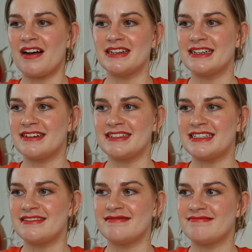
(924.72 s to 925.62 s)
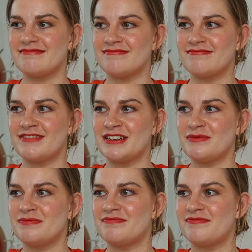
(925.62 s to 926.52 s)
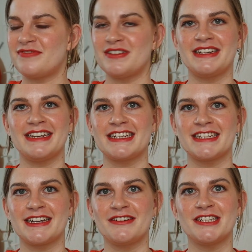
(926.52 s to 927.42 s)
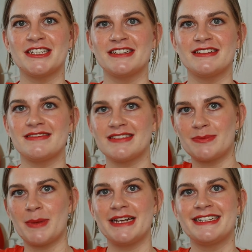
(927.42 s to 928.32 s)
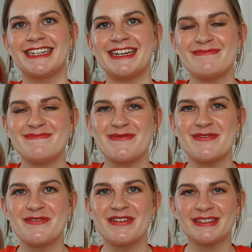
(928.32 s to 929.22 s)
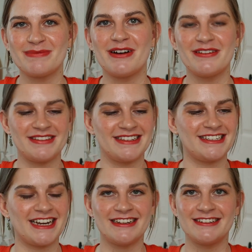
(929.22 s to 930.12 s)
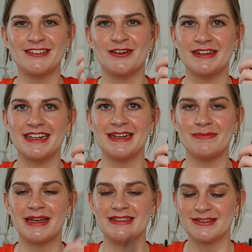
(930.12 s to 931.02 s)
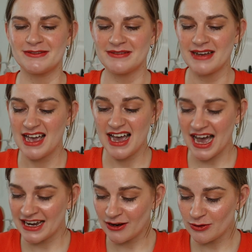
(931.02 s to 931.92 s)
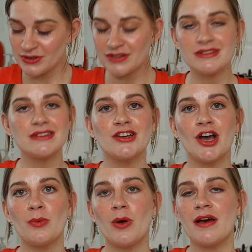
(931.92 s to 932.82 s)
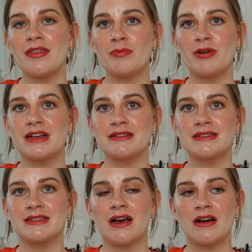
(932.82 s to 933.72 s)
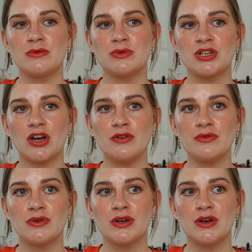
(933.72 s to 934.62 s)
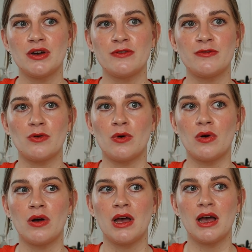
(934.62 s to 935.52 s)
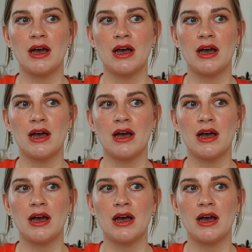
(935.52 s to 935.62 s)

I didn't really feel it necessary to spend more as part of this challenge on a lip pencil, and I also didn't know what other brands that I would go for.